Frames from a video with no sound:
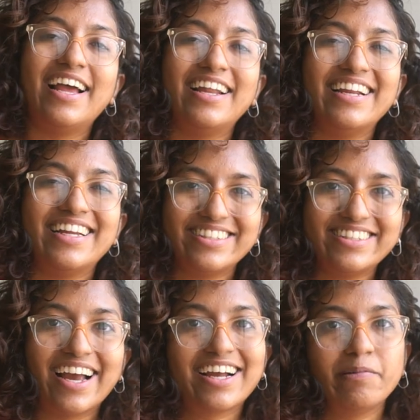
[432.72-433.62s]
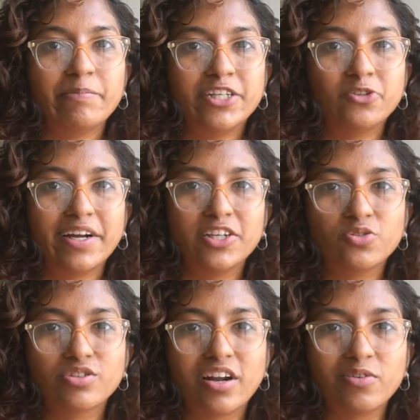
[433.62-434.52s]
and let it acclimate to our
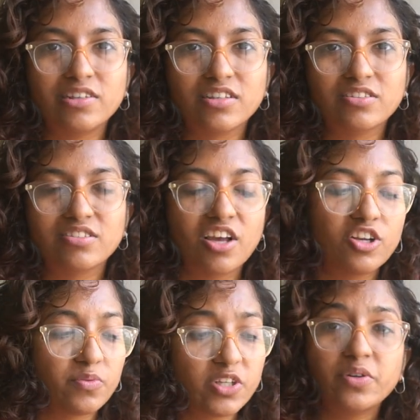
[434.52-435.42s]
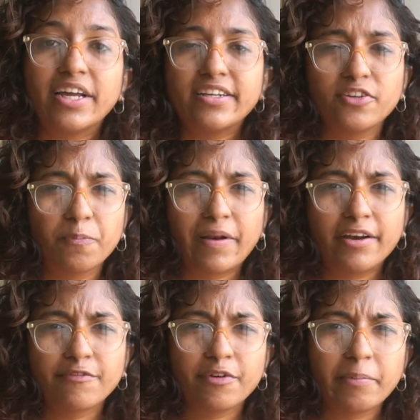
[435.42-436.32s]
new surroundings. When you get a new
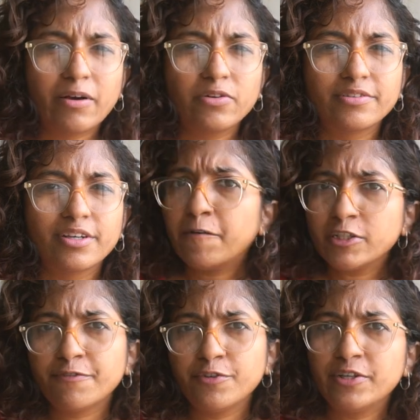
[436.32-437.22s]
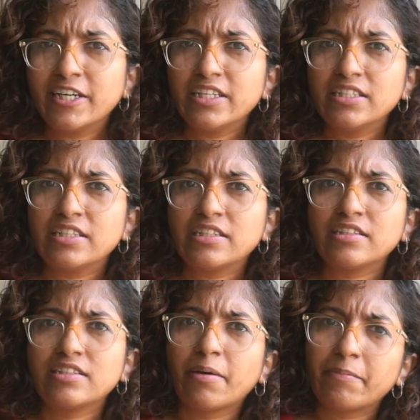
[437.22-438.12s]
plant from out, first few days,
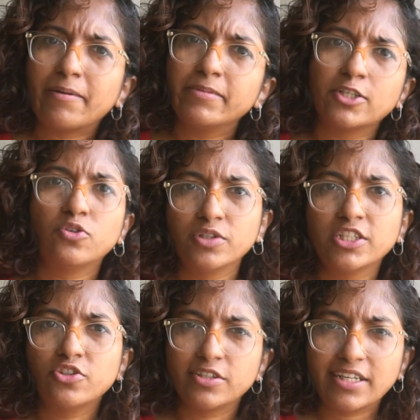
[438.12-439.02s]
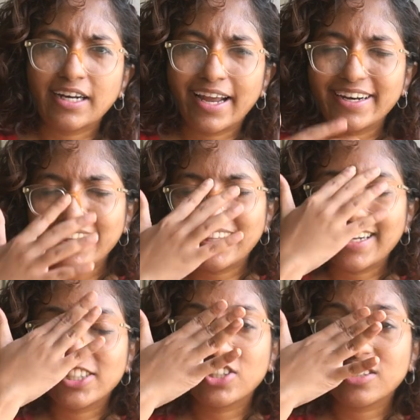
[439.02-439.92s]
sometimes it goes into decline, and
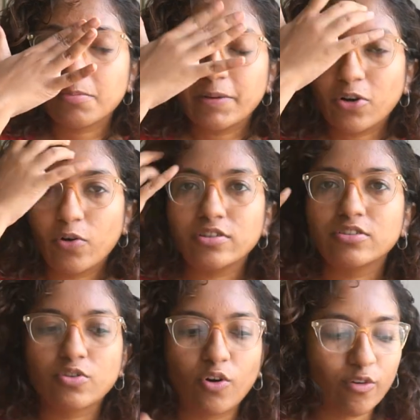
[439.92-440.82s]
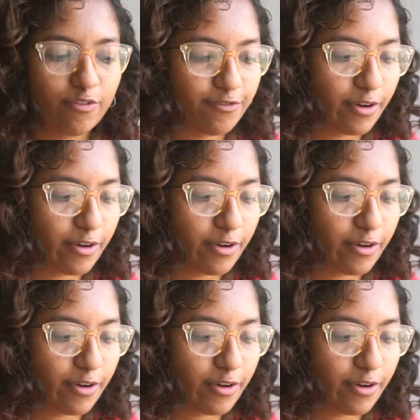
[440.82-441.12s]
that's just because of